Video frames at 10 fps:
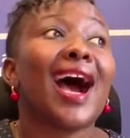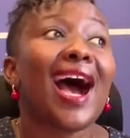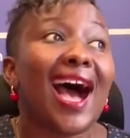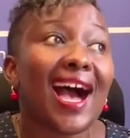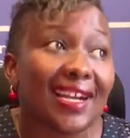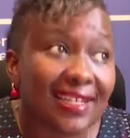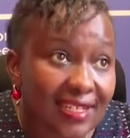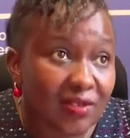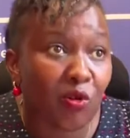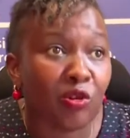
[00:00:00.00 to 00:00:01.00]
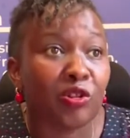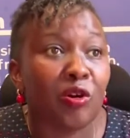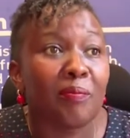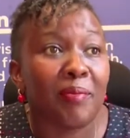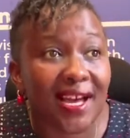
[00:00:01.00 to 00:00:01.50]
Act,
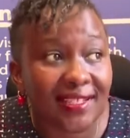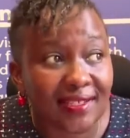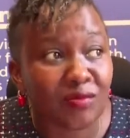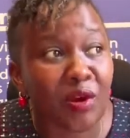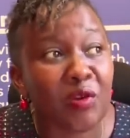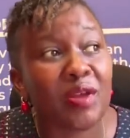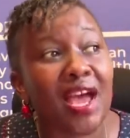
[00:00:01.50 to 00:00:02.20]
although passed when we